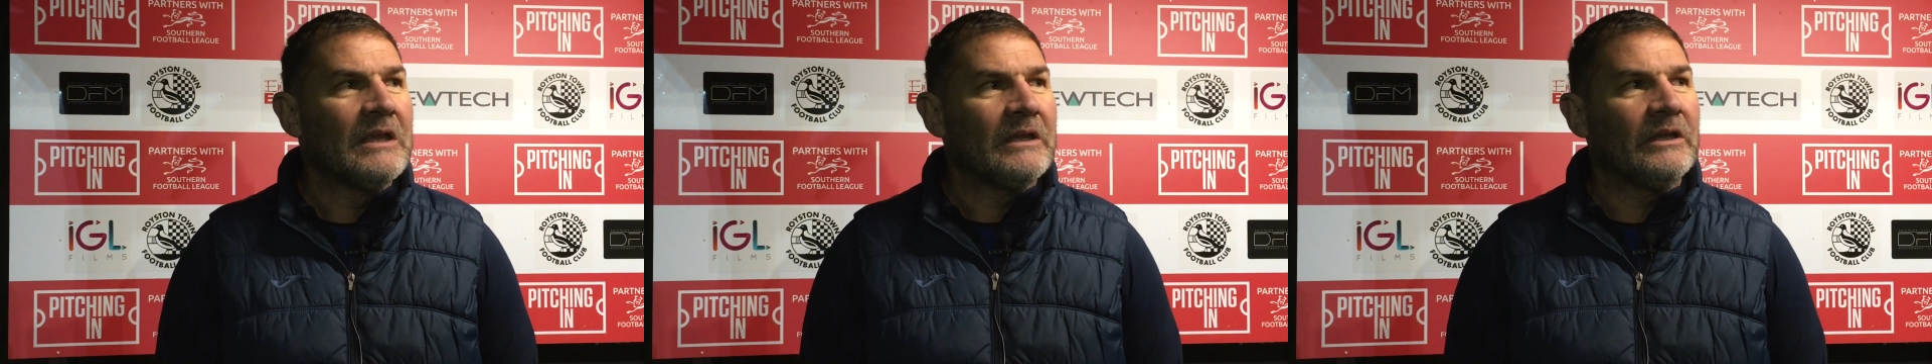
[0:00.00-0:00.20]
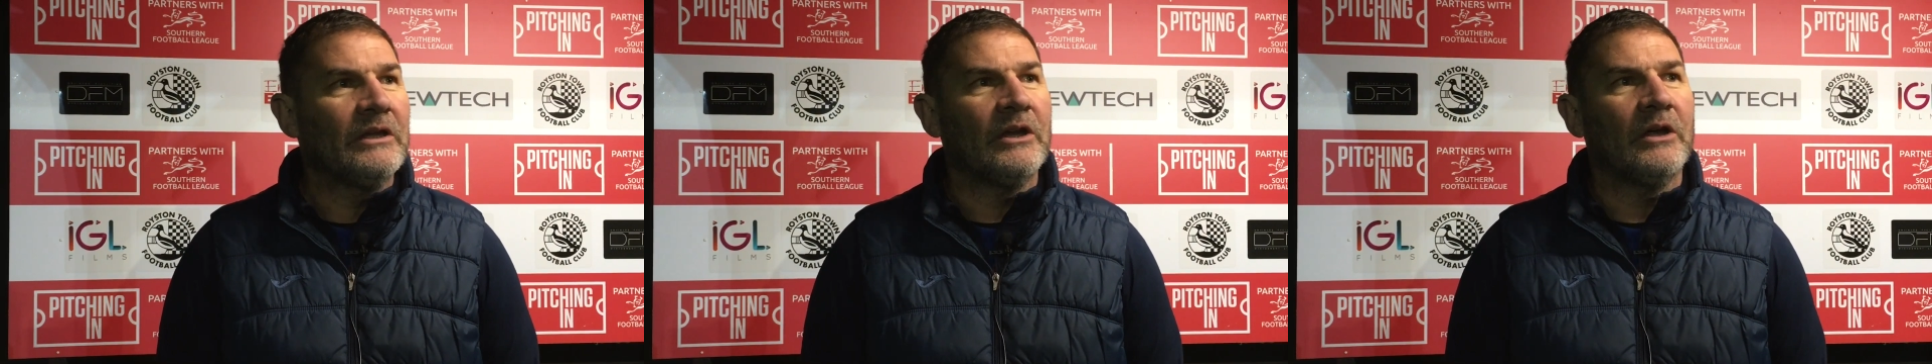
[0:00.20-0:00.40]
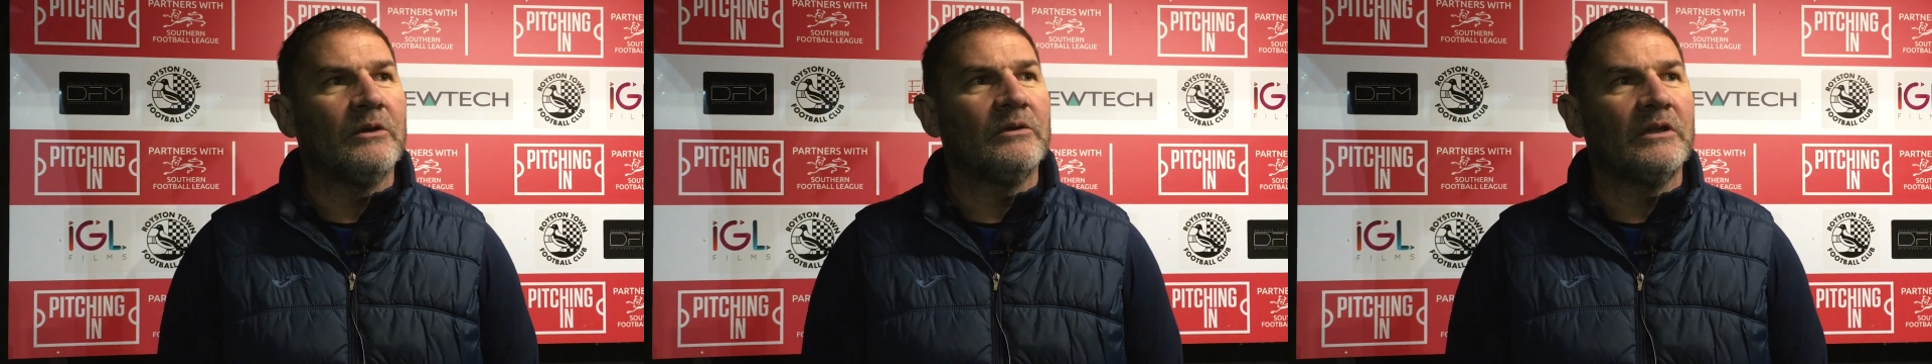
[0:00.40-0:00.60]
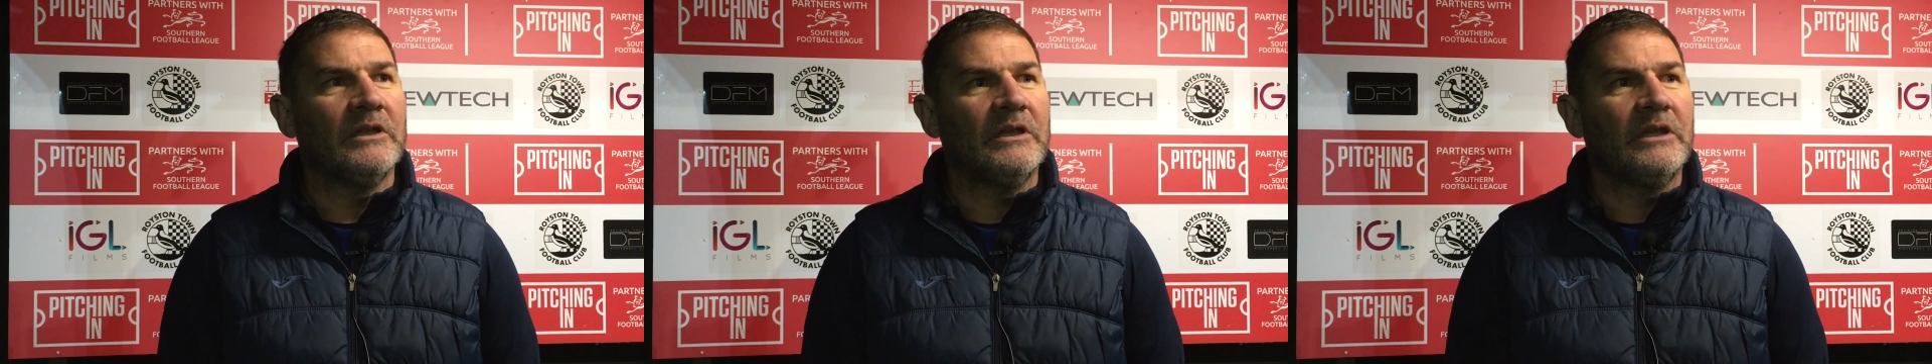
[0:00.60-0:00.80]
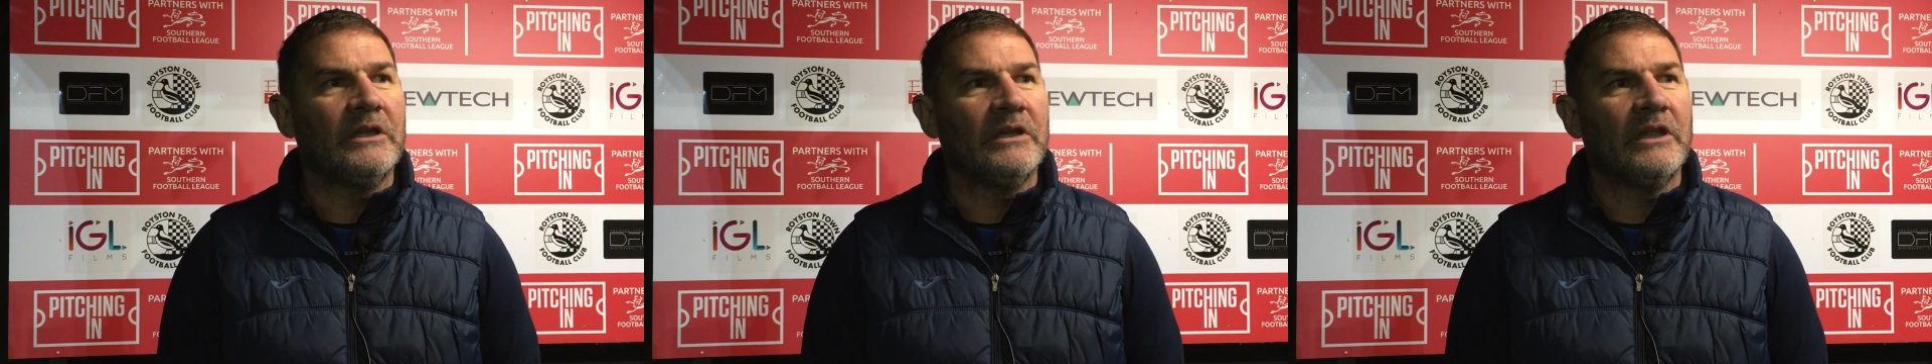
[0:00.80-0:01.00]
you know,
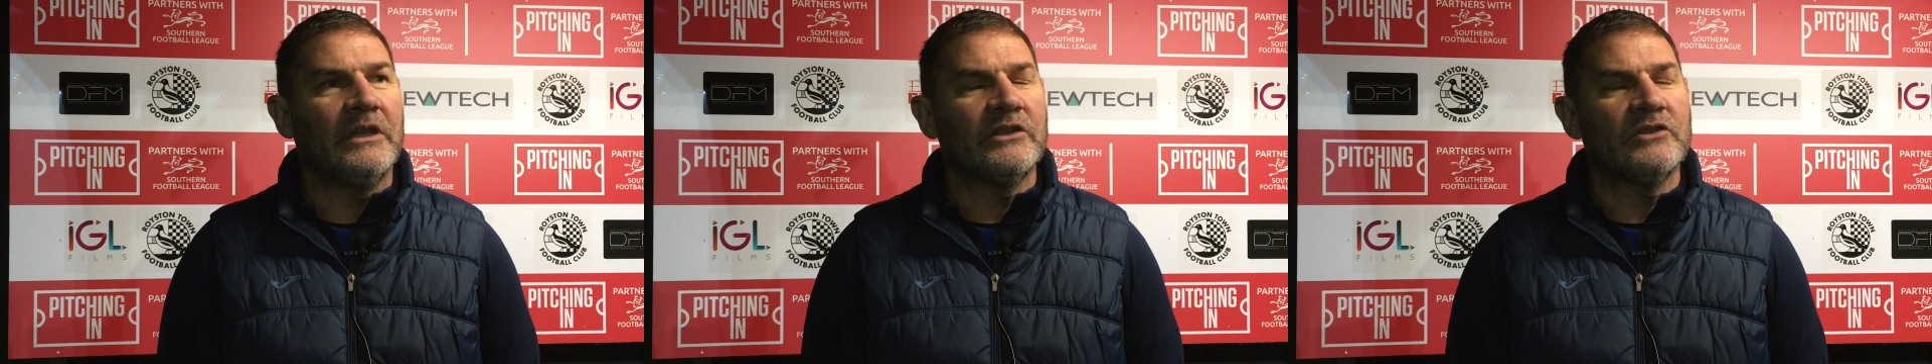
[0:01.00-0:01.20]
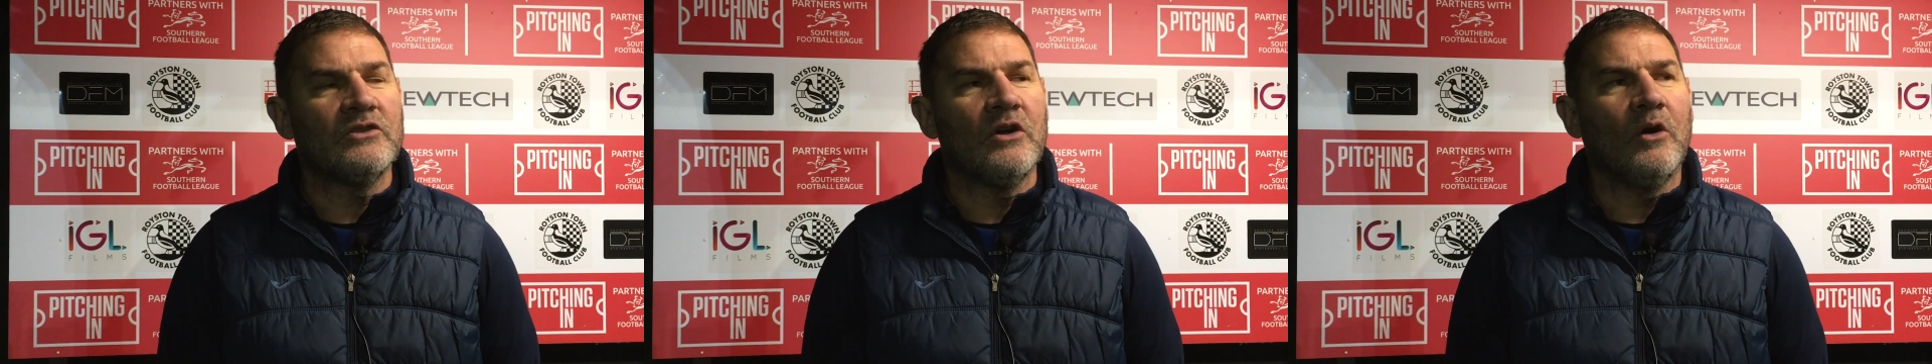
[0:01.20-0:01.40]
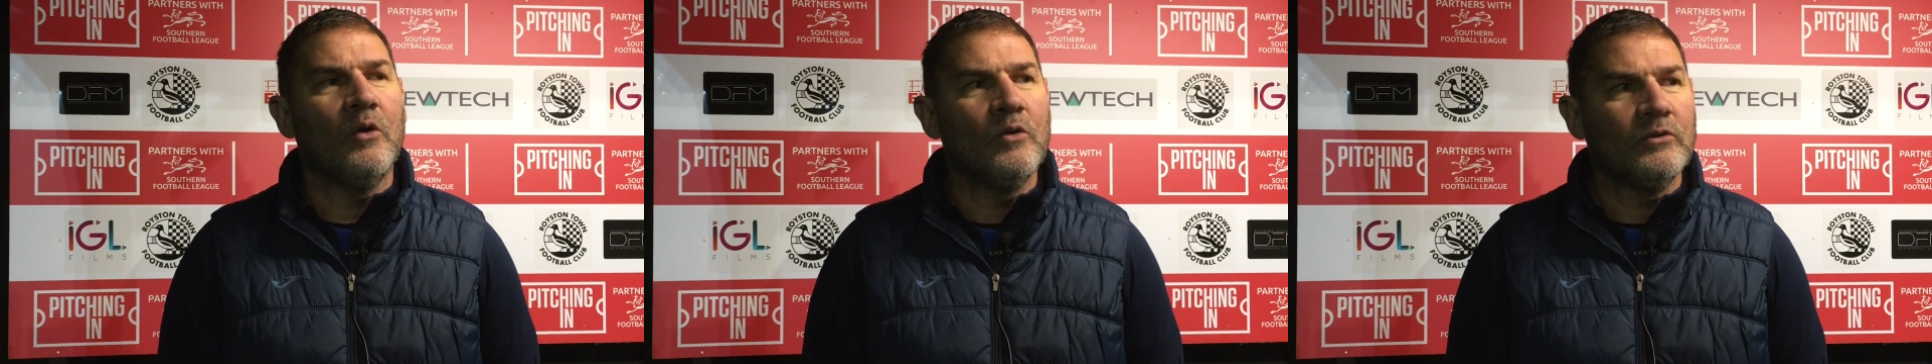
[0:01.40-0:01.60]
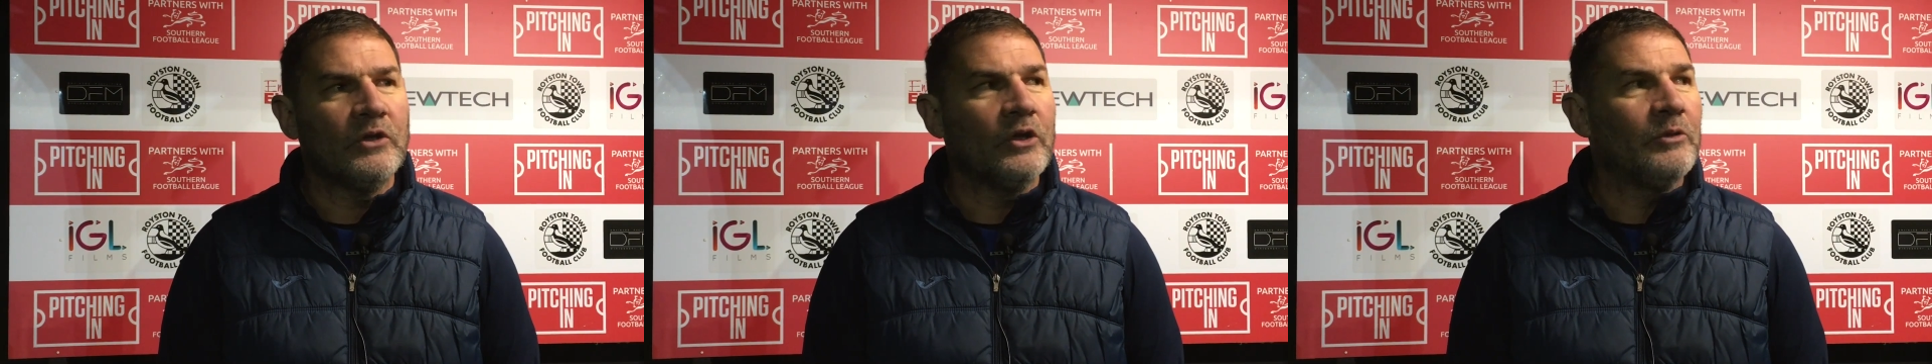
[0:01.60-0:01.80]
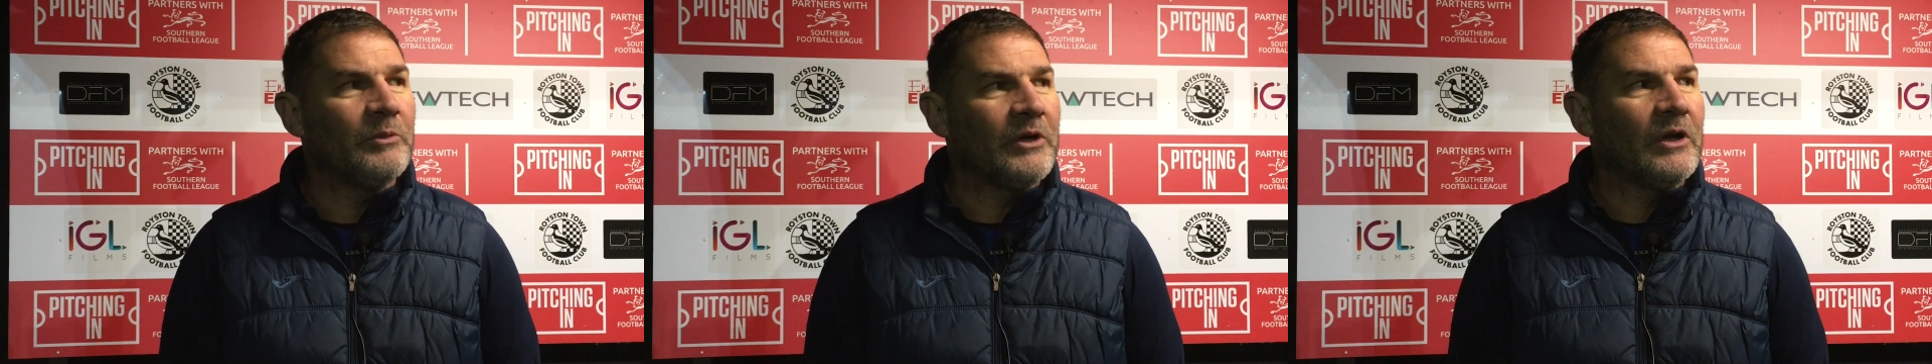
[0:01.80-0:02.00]
it's not all
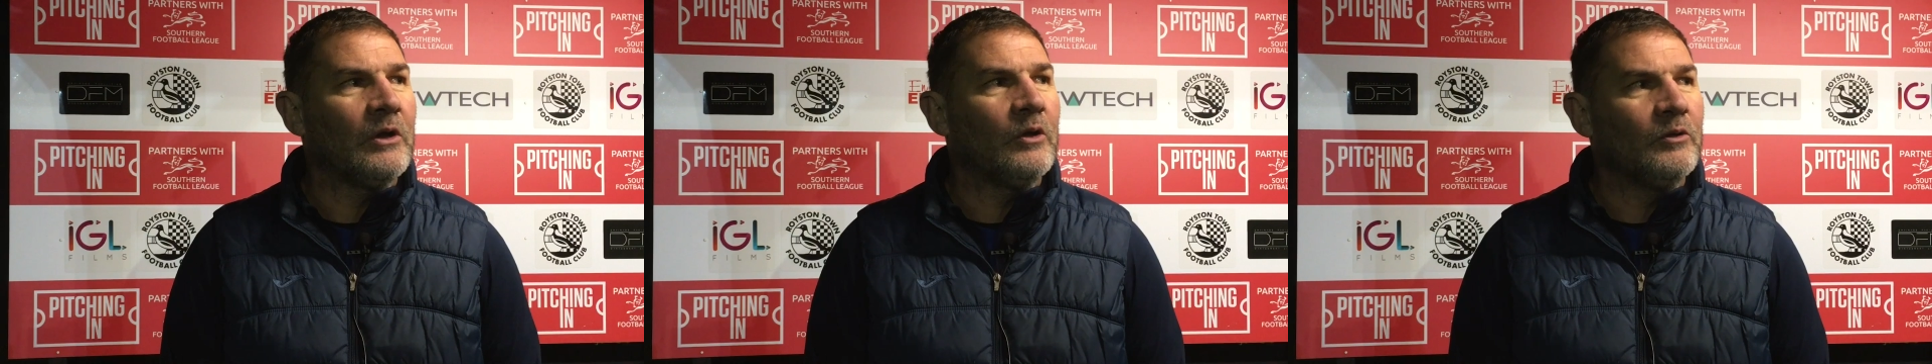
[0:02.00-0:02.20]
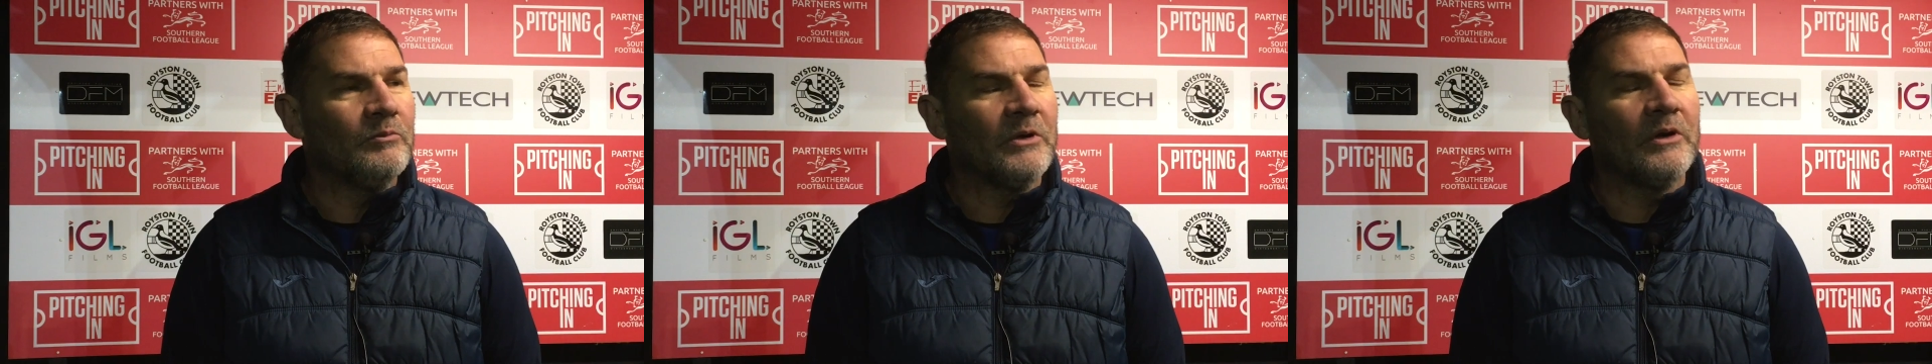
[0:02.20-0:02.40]
doom and gloom,